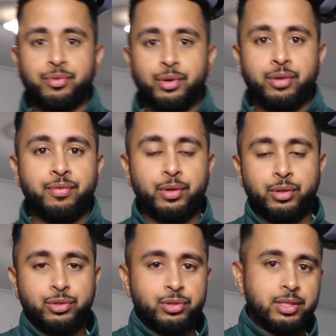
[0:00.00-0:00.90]
for you if you're
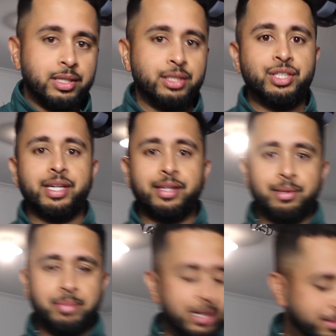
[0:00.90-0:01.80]
interested in checking
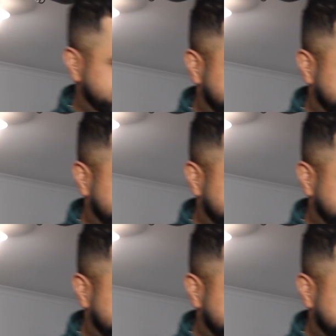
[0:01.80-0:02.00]
them out.